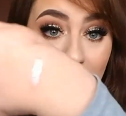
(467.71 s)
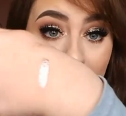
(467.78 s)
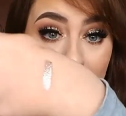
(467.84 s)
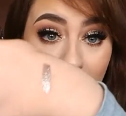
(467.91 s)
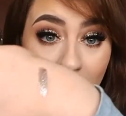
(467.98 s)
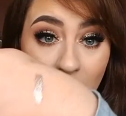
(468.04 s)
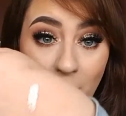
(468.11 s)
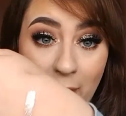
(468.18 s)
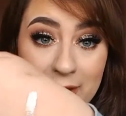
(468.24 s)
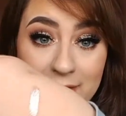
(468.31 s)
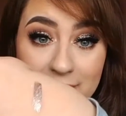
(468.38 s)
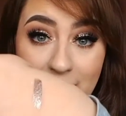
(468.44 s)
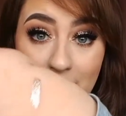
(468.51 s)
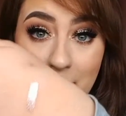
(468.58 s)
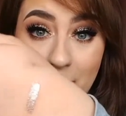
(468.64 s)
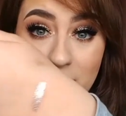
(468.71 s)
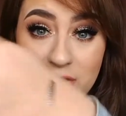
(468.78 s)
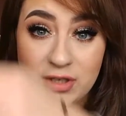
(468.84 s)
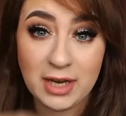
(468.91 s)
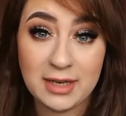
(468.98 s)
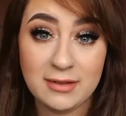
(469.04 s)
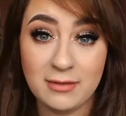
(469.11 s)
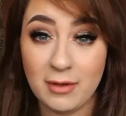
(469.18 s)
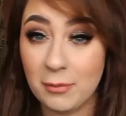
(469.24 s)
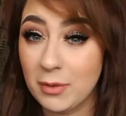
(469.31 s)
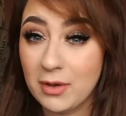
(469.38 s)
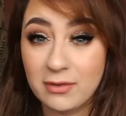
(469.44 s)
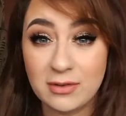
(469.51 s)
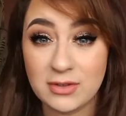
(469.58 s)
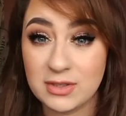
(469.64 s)
can't wait to get more shades of it
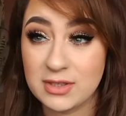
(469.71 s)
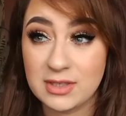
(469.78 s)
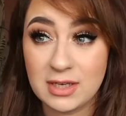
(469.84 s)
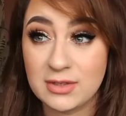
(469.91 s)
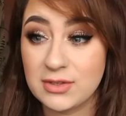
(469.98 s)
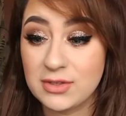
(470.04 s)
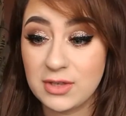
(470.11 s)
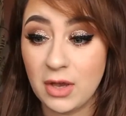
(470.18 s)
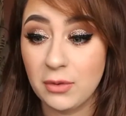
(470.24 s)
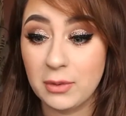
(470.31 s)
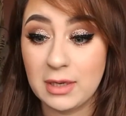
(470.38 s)
because it just is so